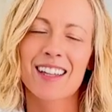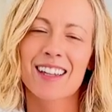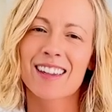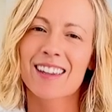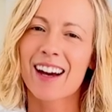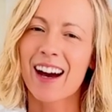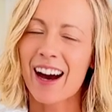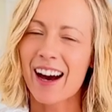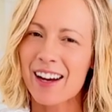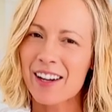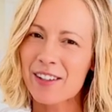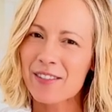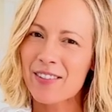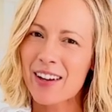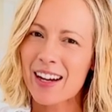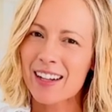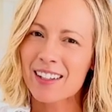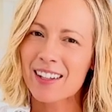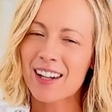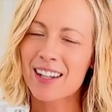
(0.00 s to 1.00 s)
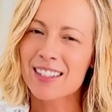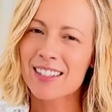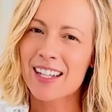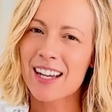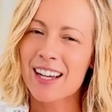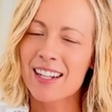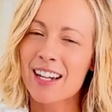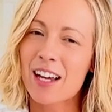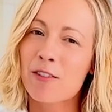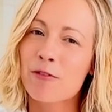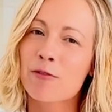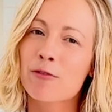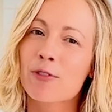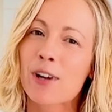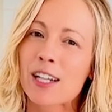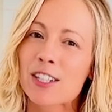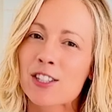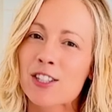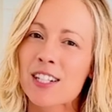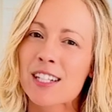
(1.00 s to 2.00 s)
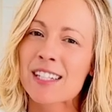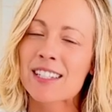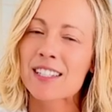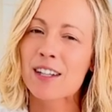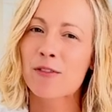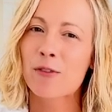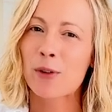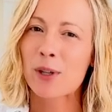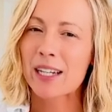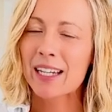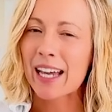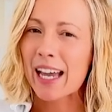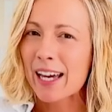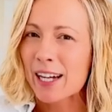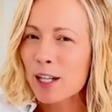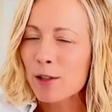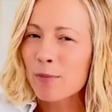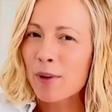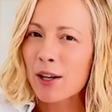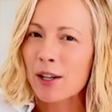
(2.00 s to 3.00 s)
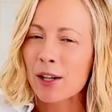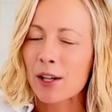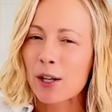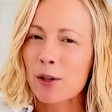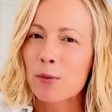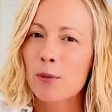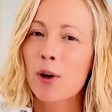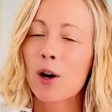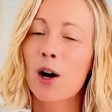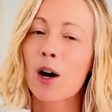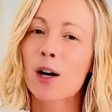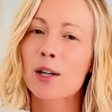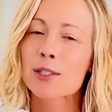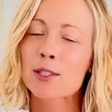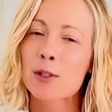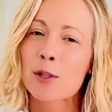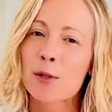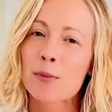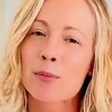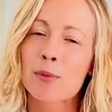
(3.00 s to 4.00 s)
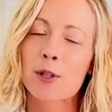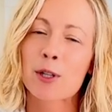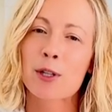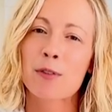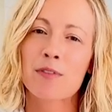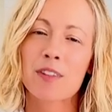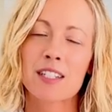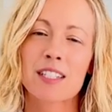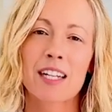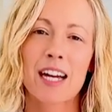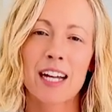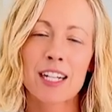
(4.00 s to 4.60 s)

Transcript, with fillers: The higher fat content and freshness of organic butter will also improve the